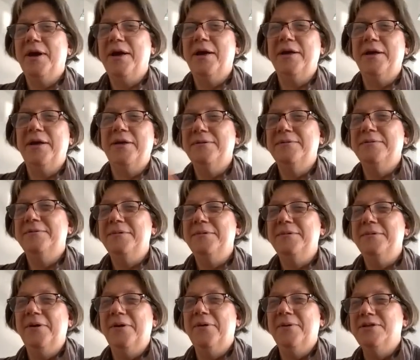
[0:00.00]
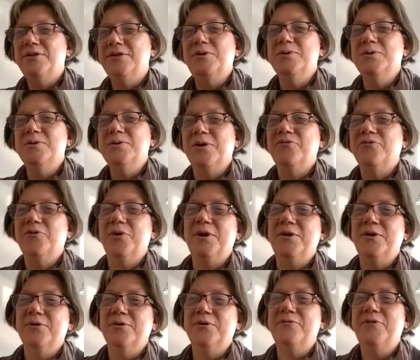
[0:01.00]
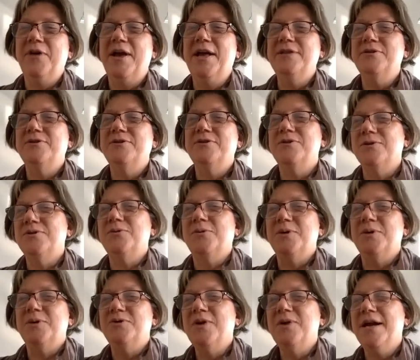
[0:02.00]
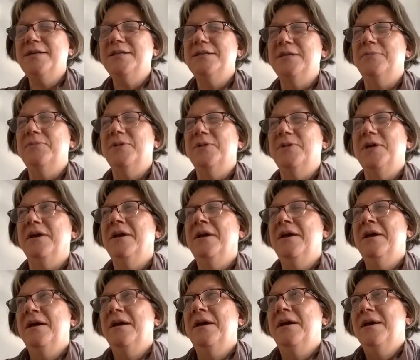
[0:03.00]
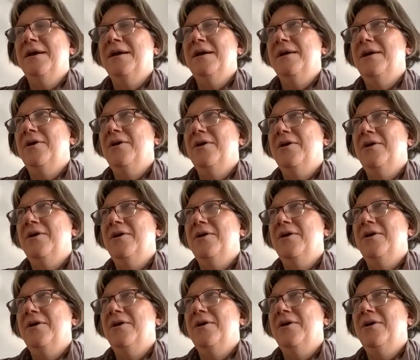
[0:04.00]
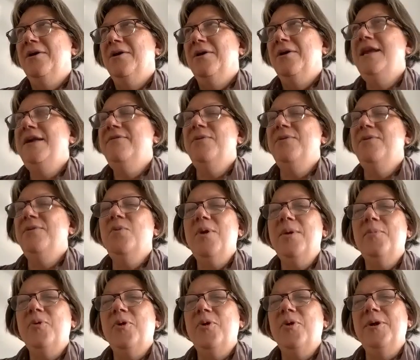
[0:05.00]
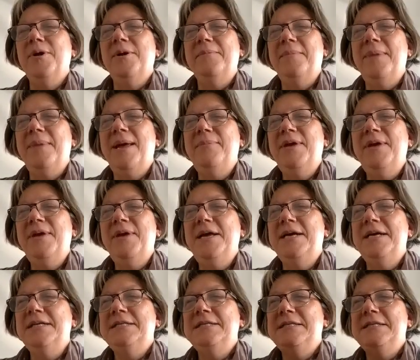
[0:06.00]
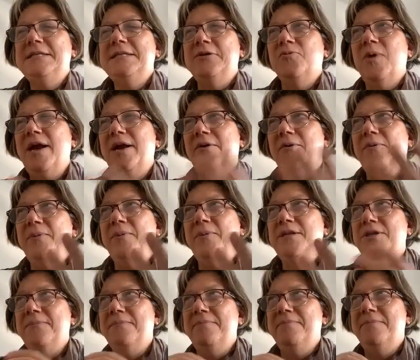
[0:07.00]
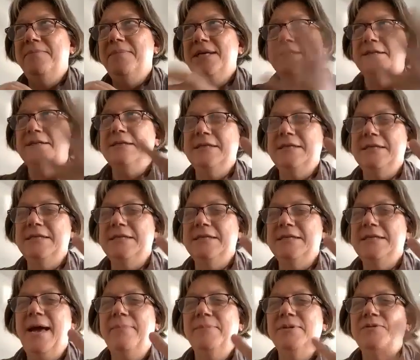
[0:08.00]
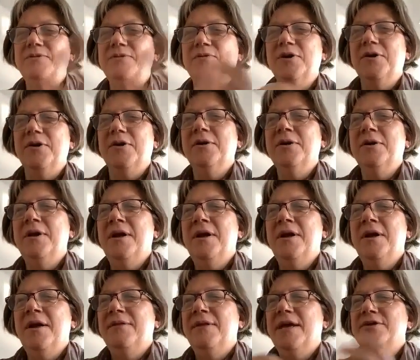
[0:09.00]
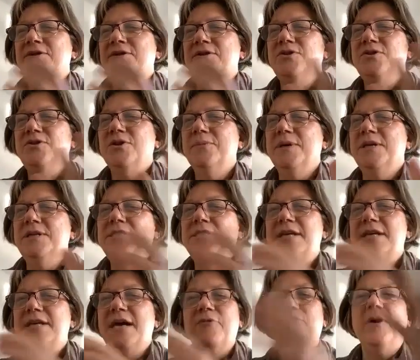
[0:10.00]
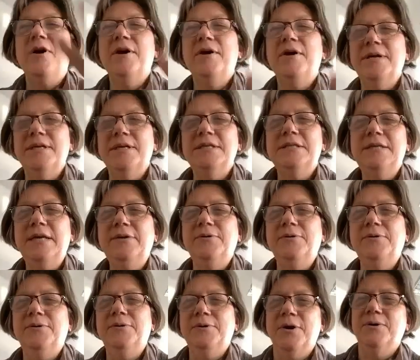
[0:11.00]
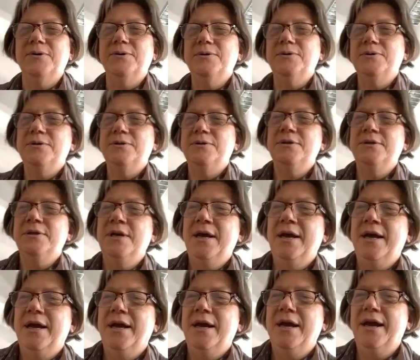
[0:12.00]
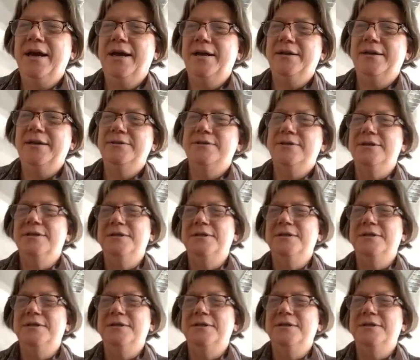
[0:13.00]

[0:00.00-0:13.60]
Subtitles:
that it's using for either defense or to attract something. And even more important, maybe it's the rate at which it mixes into the atmosphere that determines how far its signal goes and